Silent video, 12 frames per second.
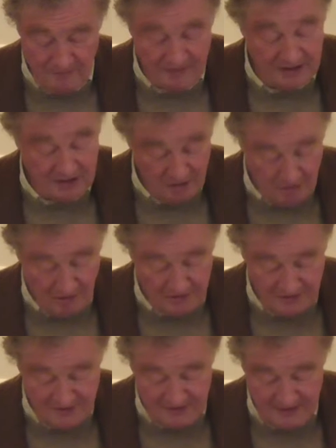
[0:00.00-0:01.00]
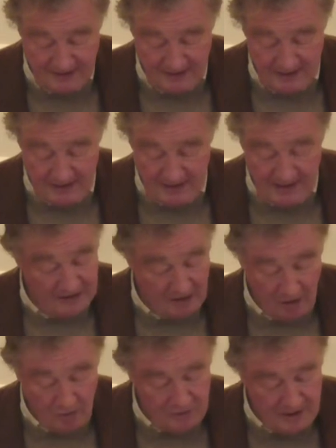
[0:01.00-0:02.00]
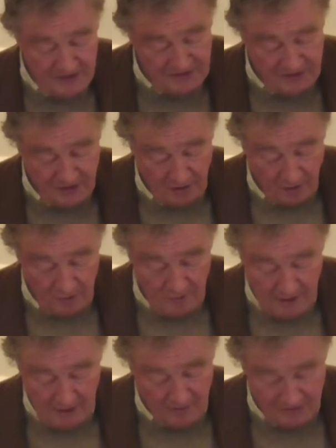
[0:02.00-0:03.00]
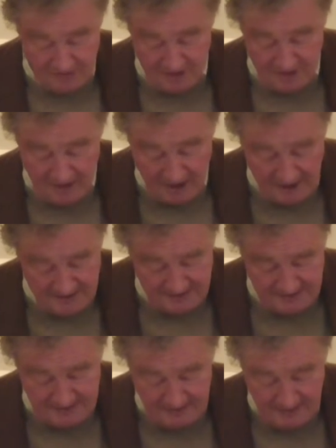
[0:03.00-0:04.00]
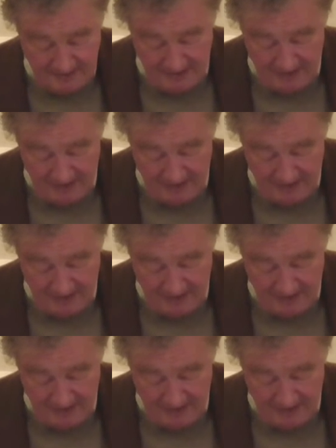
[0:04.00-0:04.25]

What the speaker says: Because, and only so, I was not asked,